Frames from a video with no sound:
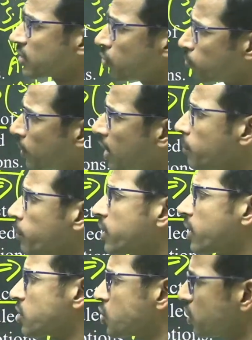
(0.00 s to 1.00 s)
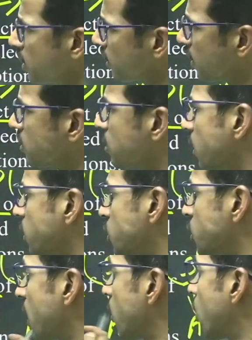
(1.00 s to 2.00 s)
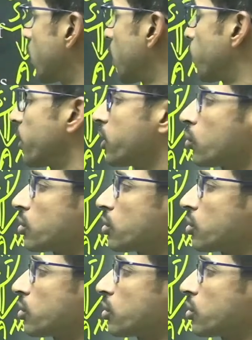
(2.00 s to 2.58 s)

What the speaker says: of parliament or state legislation shall not apply to a